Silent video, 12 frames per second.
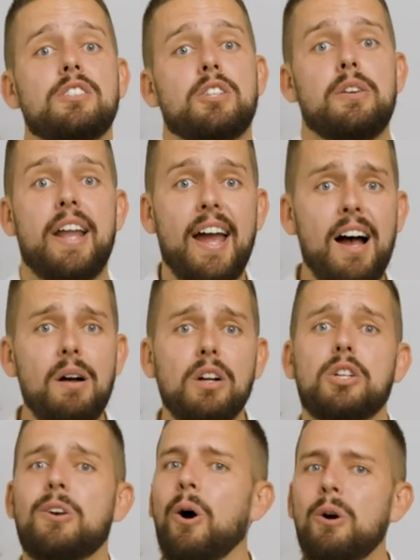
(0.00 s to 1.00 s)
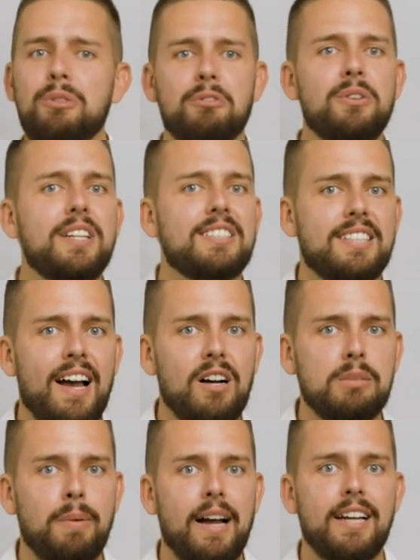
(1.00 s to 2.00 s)
So now go through this
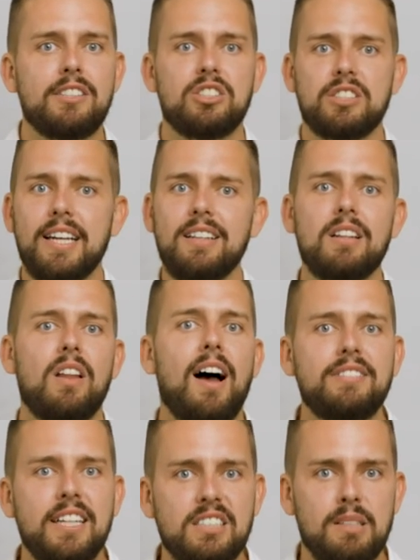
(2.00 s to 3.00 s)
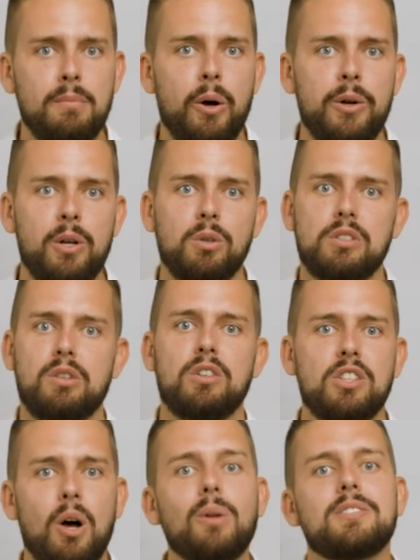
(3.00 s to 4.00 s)
sales page, see the live testimonials, the
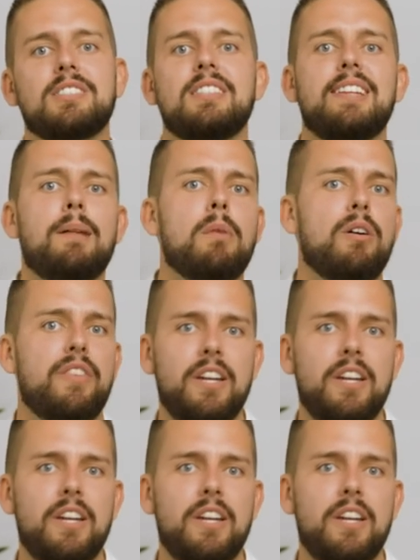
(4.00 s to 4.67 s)
results, the demo